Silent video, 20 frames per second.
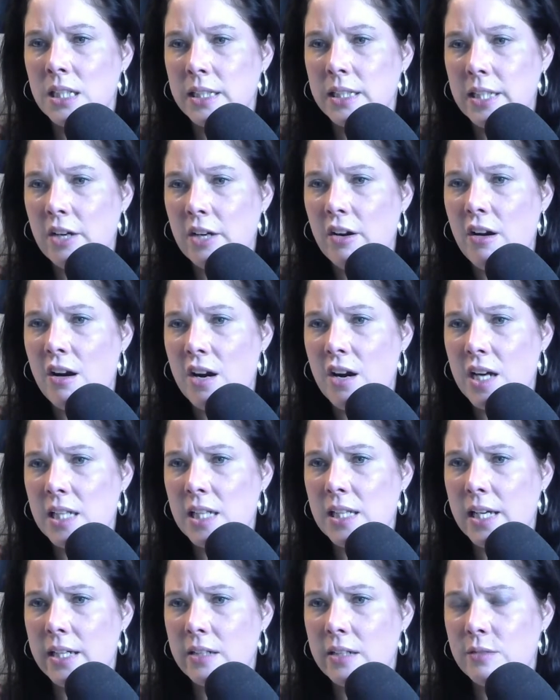There are a
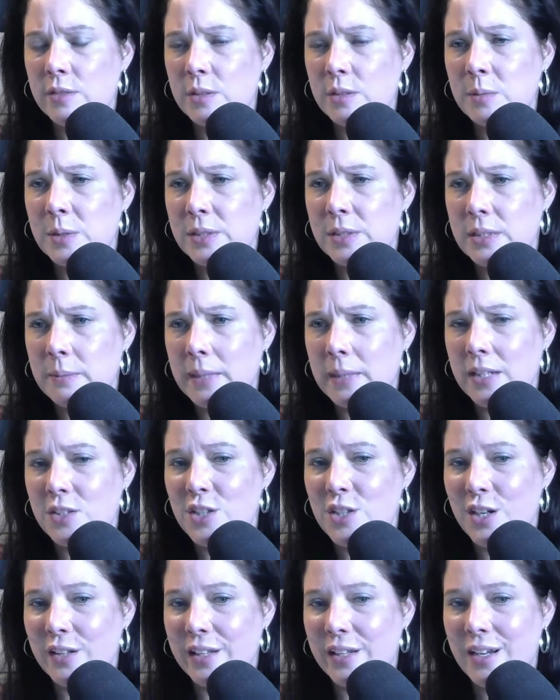lot of rumors about
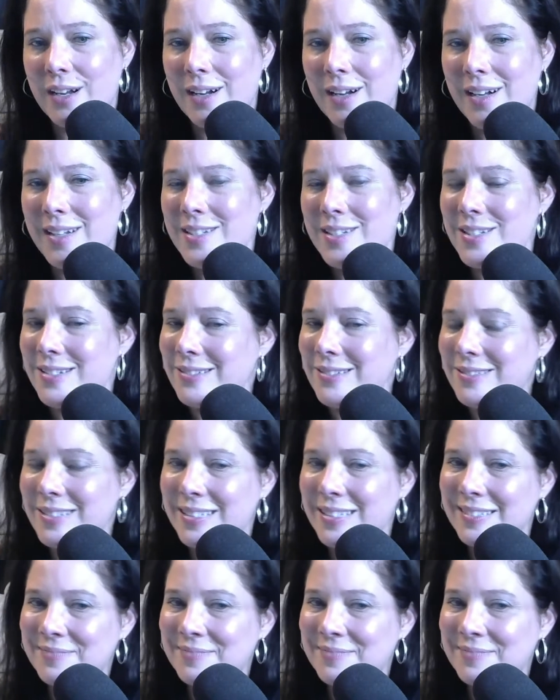Charlie Hodge, and